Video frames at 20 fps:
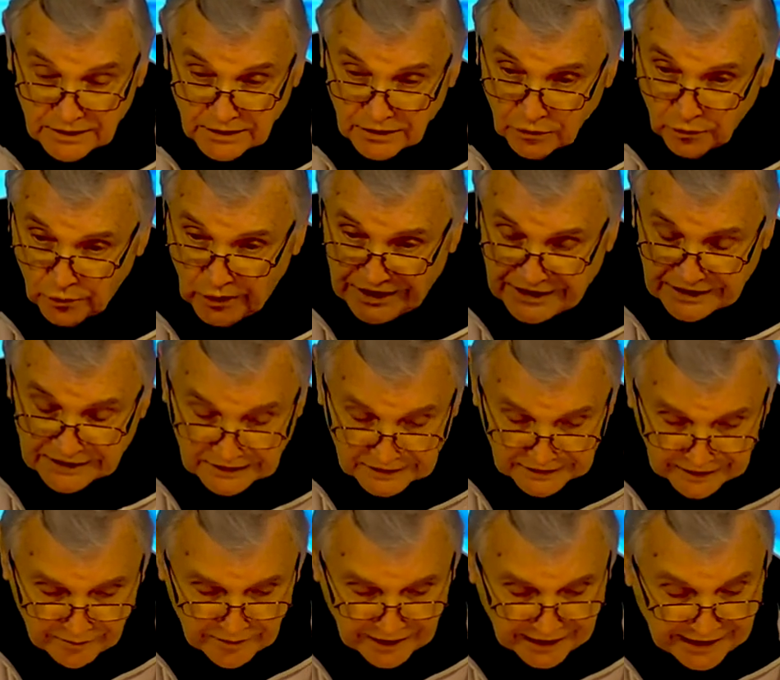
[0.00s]
We can
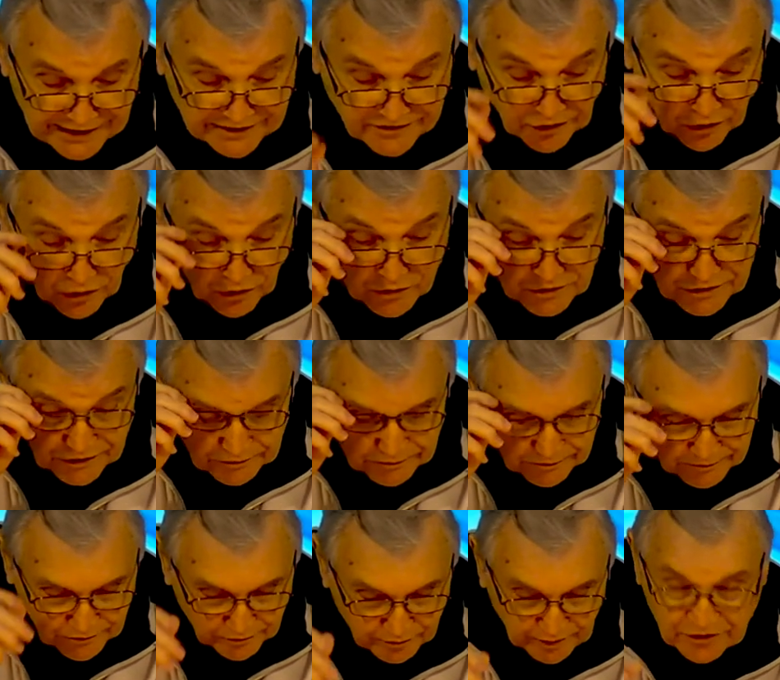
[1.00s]
eliminate those
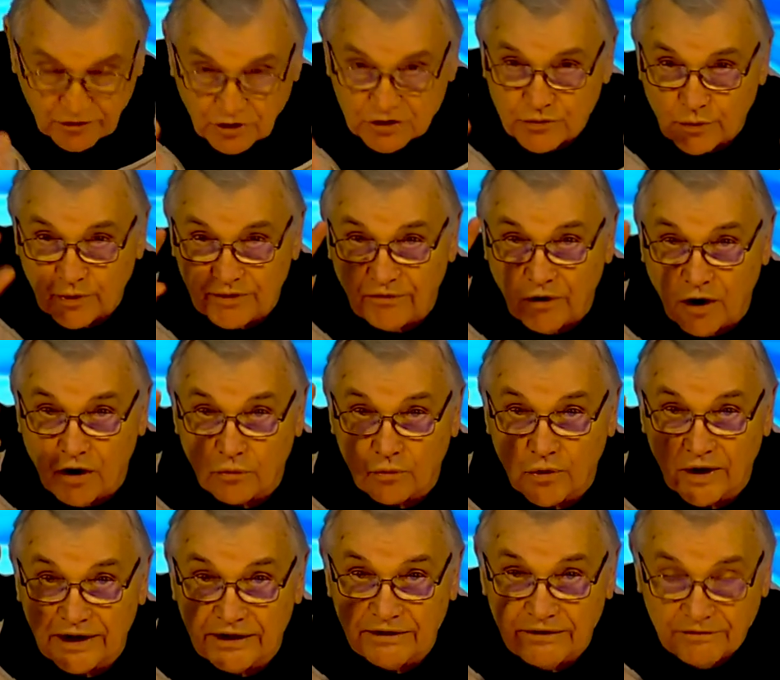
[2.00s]
because we've
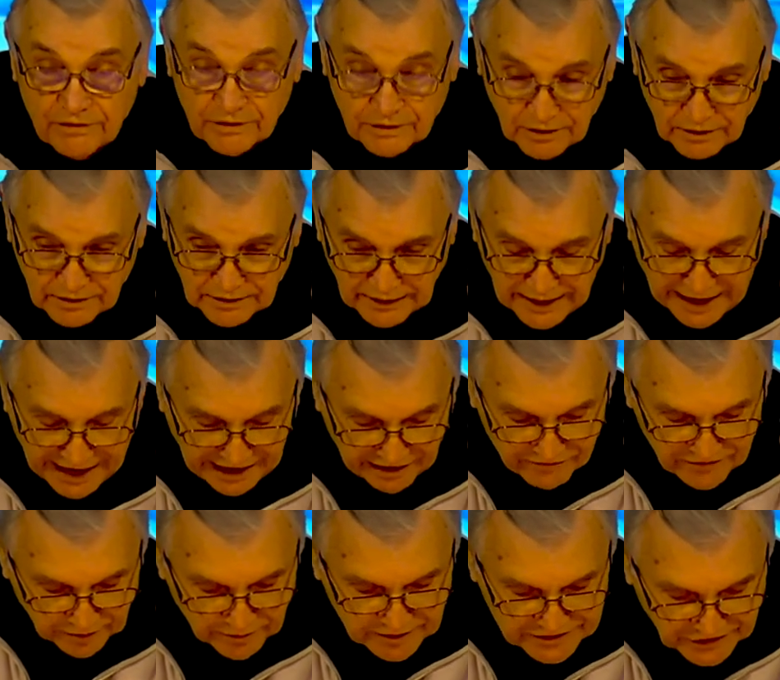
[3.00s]
already have
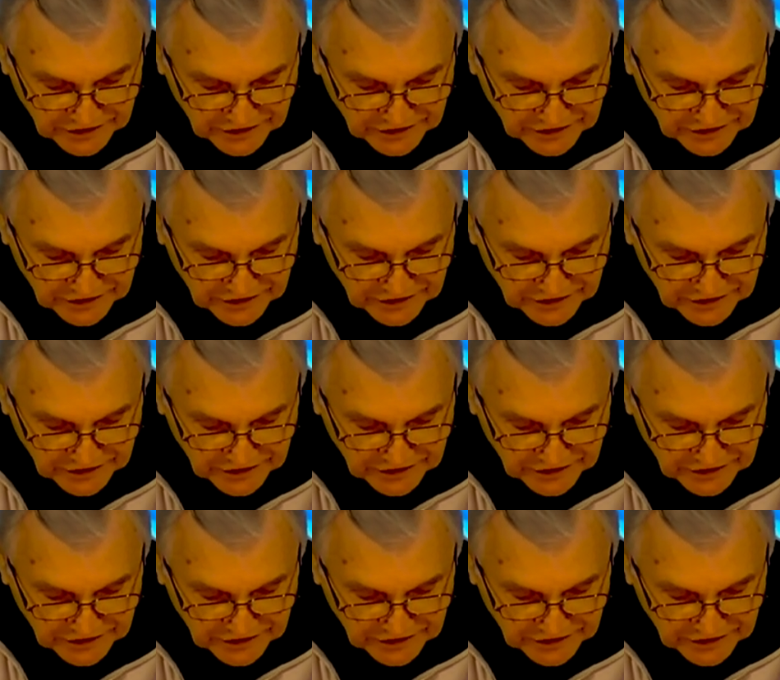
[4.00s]
them as a